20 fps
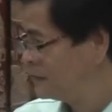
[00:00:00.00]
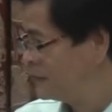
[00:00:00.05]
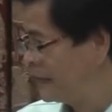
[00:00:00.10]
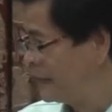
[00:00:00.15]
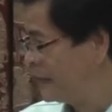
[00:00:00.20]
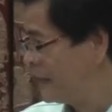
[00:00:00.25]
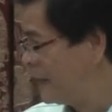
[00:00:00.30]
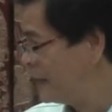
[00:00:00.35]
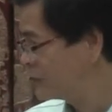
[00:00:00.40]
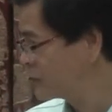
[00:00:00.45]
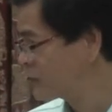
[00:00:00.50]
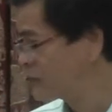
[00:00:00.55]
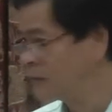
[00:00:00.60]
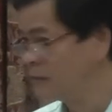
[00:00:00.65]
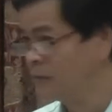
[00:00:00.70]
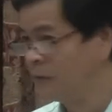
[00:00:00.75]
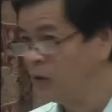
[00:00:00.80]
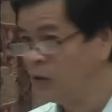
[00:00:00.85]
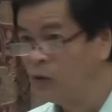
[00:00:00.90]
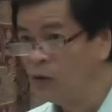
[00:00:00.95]
And I asked
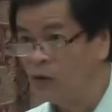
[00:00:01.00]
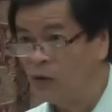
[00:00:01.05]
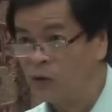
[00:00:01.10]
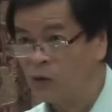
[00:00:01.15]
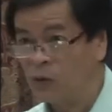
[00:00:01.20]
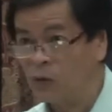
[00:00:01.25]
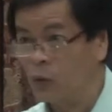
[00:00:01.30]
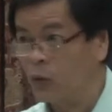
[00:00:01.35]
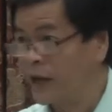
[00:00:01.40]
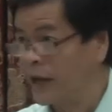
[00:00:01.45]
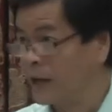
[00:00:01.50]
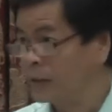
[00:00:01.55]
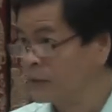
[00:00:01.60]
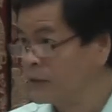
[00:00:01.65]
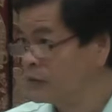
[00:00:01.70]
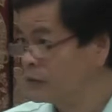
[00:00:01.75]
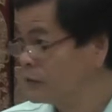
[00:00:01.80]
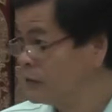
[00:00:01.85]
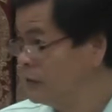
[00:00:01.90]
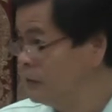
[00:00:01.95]
him, what
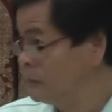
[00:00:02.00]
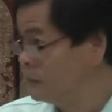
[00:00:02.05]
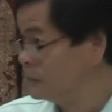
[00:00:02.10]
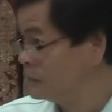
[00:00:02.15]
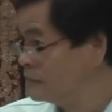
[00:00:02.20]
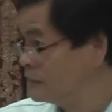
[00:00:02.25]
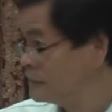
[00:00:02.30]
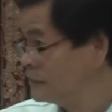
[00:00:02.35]
happened to you?